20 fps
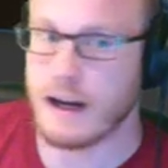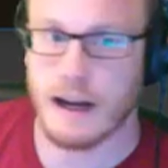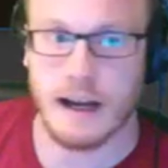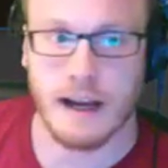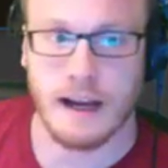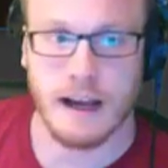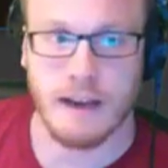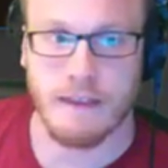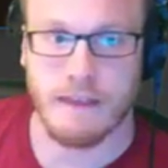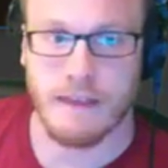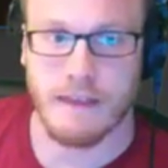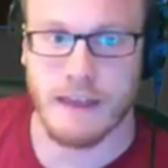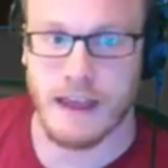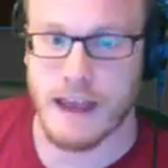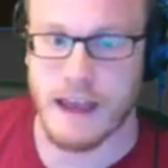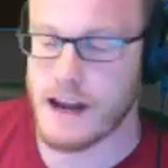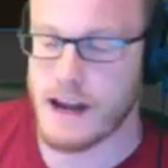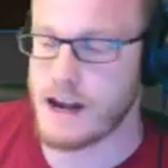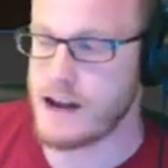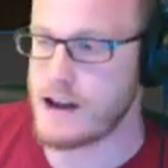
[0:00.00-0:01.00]
and
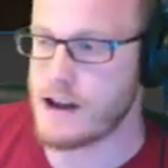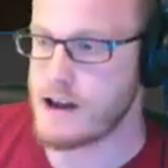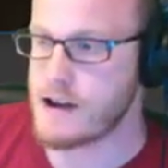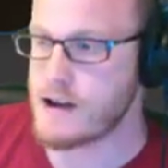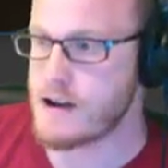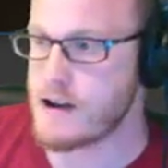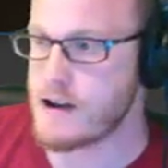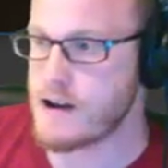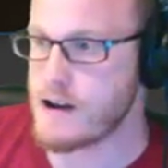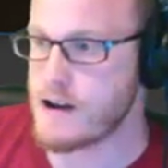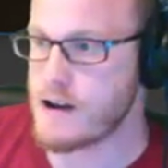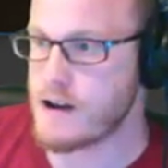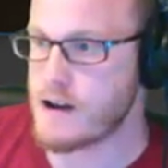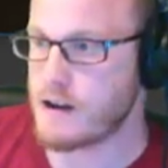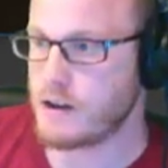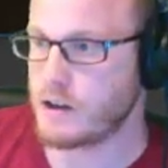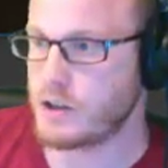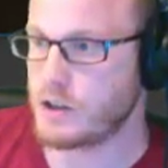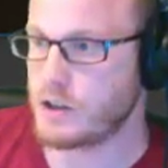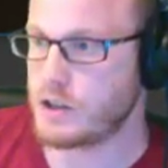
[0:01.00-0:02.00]
then
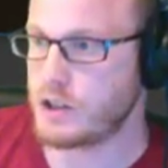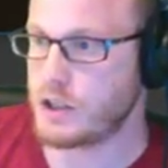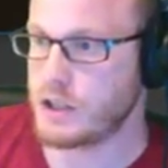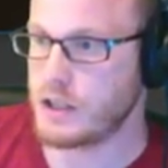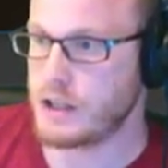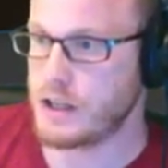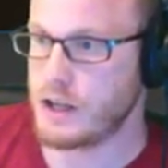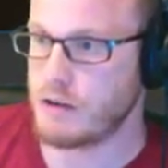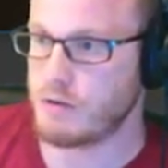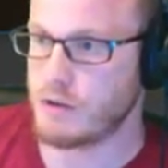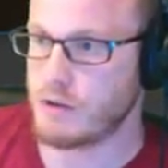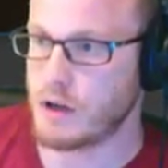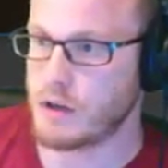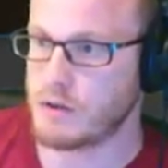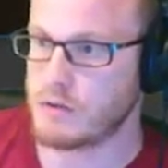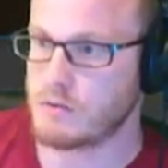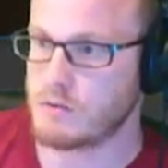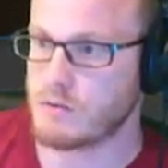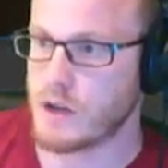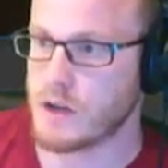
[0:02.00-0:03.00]
she then
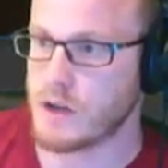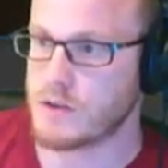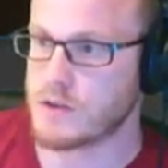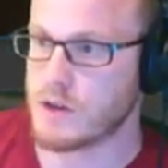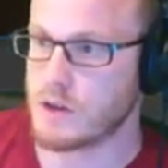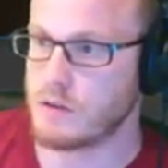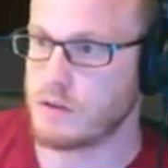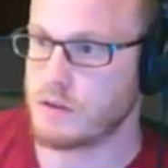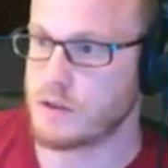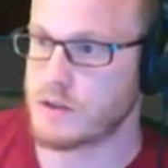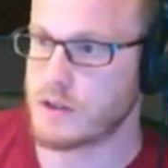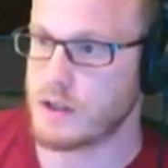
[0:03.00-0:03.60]
runs over to